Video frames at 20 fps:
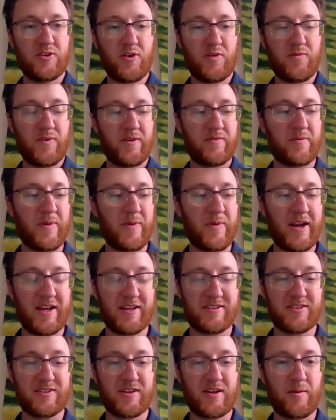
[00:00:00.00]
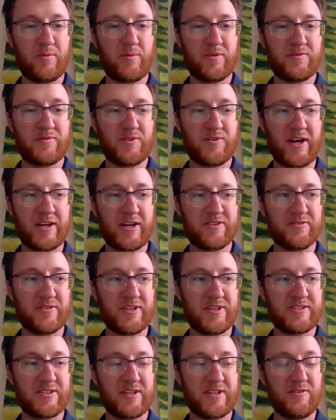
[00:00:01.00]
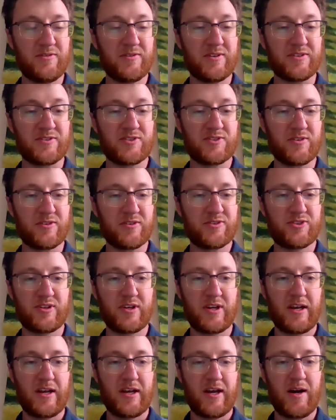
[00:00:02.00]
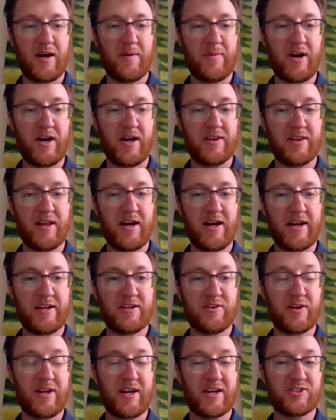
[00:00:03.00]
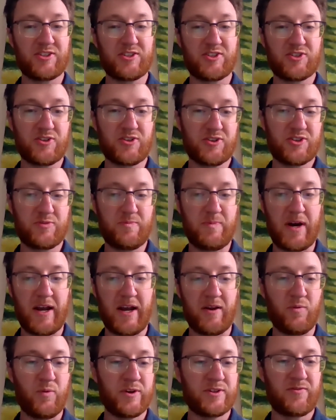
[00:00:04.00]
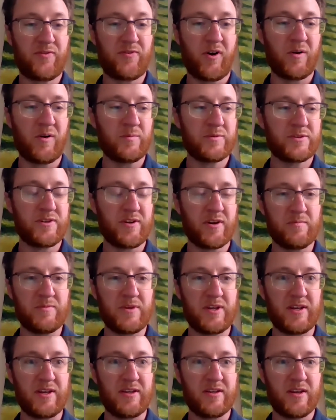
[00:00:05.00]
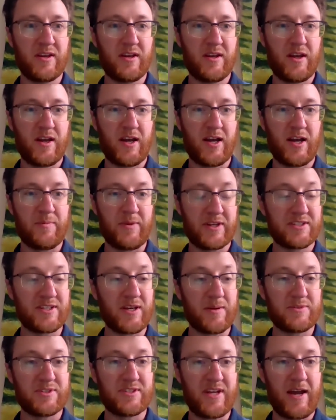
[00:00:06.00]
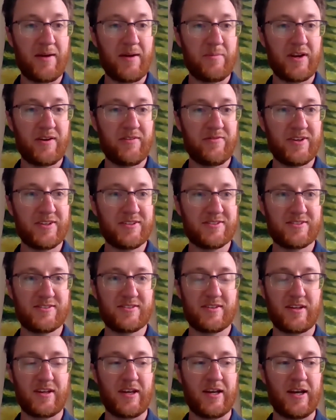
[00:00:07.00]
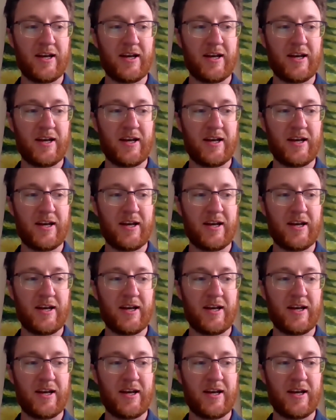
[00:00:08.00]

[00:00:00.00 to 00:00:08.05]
NOFA Vermont has a couple of directories that you can search online. You can actually search by which farms near me accept SNAP benefits.